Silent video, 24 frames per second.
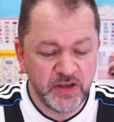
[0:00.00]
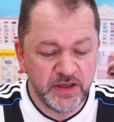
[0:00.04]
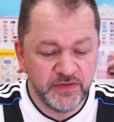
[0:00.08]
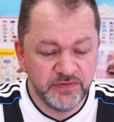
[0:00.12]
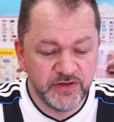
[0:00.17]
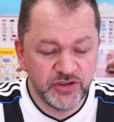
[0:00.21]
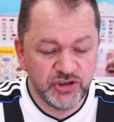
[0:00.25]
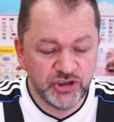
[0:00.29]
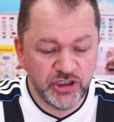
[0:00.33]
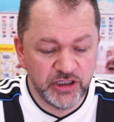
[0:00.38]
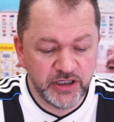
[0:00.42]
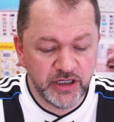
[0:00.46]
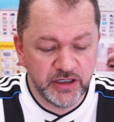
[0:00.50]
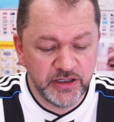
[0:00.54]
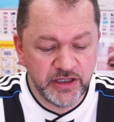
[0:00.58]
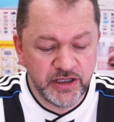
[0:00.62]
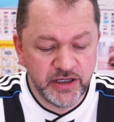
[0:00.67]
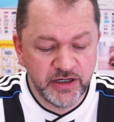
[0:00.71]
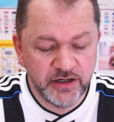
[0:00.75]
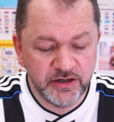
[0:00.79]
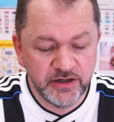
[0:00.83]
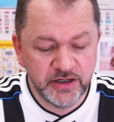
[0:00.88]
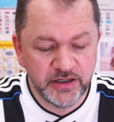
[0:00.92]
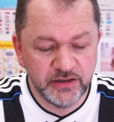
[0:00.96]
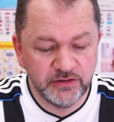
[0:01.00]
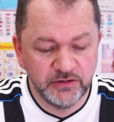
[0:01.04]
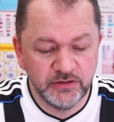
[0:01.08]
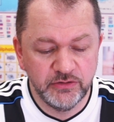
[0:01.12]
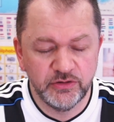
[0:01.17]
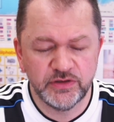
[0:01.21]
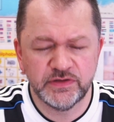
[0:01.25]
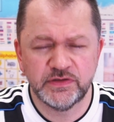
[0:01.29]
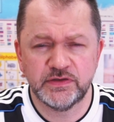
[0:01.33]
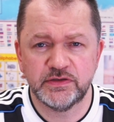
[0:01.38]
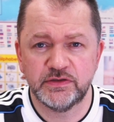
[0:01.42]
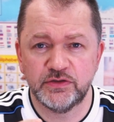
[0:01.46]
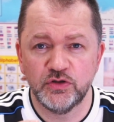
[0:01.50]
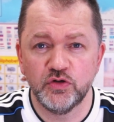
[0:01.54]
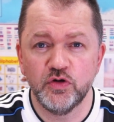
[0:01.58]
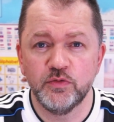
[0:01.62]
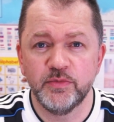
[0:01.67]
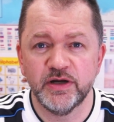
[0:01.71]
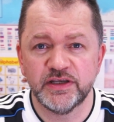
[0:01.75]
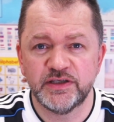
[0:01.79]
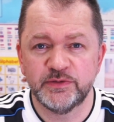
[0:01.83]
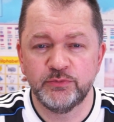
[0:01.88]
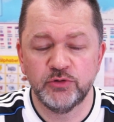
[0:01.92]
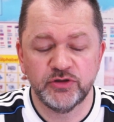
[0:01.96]
The chicken here looks so
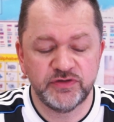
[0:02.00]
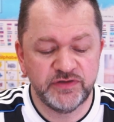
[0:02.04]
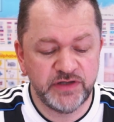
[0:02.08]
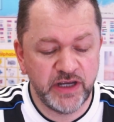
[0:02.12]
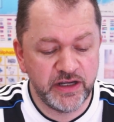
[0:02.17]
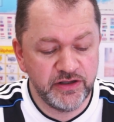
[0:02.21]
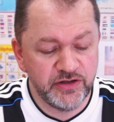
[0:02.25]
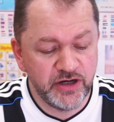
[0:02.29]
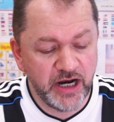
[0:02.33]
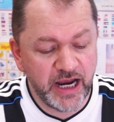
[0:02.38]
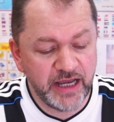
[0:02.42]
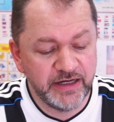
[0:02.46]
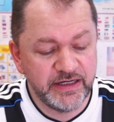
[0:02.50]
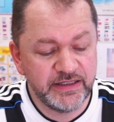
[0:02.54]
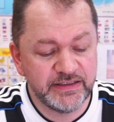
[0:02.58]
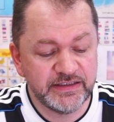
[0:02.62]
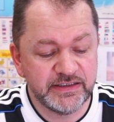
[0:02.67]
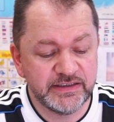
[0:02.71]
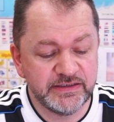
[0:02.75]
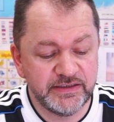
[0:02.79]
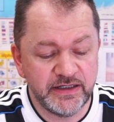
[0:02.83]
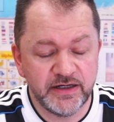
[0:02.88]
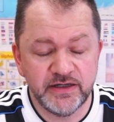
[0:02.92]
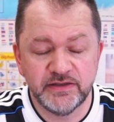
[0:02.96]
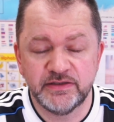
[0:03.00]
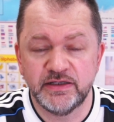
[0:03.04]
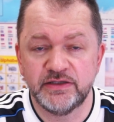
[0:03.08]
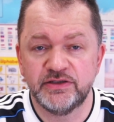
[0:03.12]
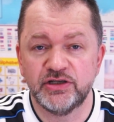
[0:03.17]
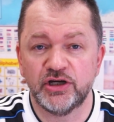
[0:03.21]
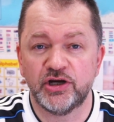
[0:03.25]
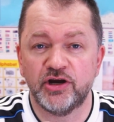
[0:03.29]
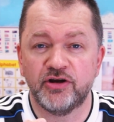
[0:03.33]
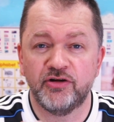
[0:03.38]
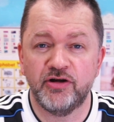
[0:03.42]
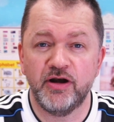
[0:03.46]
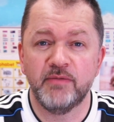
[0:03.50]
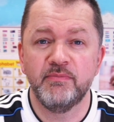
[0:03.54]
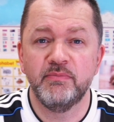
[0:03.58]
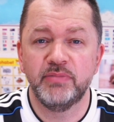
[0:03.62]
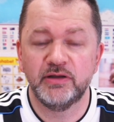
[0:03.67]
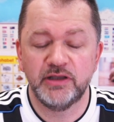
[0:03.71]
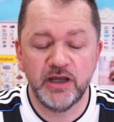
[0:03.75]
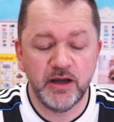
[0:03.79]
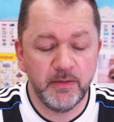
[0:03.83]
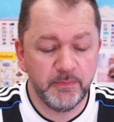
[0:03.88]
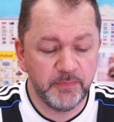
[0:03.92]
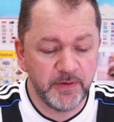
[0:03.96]
much more tender, and it started to
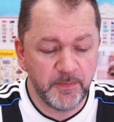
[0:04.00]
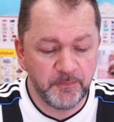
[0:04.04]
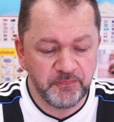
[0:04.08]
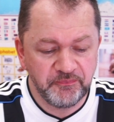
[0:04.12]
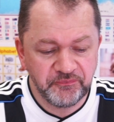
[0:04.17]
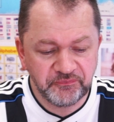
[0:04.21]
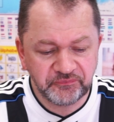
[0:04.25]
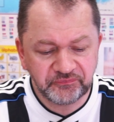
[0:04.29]
crumble up.